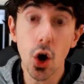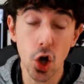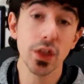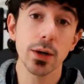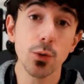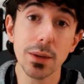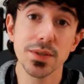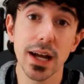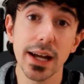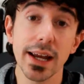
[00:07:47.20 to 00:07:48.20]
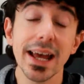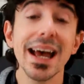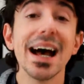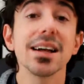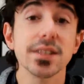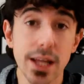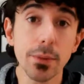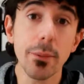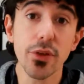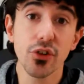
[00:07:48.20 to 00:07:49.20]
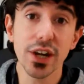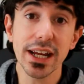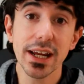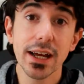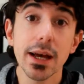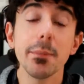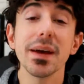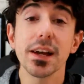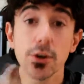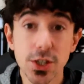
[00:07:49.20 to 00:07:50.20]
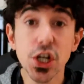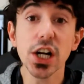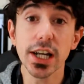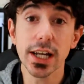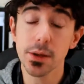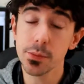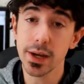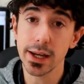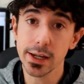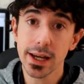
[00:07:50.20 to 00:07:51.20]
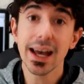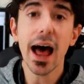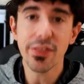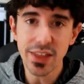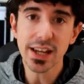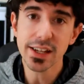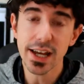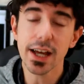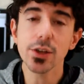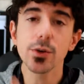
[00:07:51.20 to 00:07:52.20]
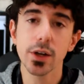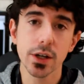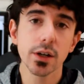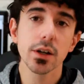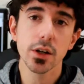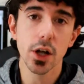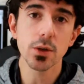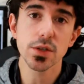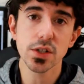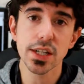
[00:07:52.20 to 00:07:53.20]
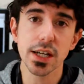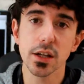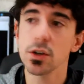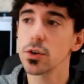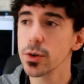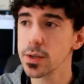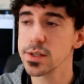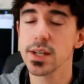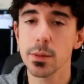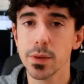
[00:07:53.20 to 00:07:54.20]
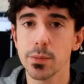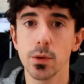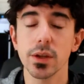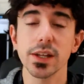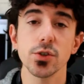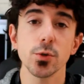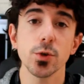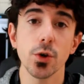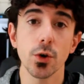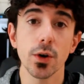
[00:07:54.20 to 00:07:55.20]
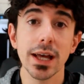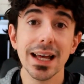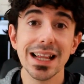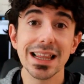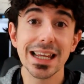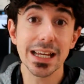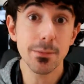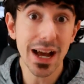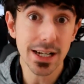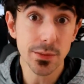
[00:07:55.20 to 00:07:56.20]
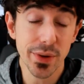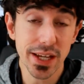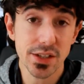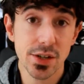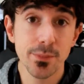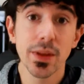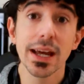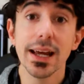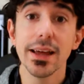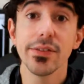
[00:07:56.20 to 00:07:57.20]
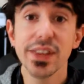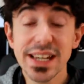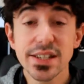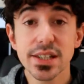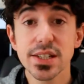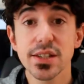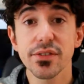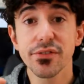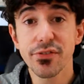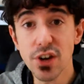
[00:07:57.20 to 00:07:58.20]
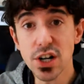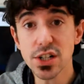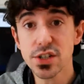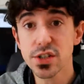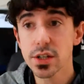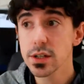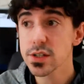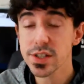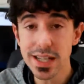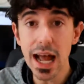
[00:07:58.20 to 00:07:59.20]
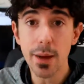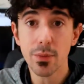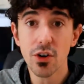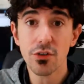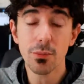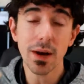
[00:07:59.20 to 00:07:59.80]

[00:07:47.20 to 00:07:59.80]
on that website. And step number 3, make a retargeting campaign, and then you can close the deal, or you can send people into your lead magnet page. This is the first step of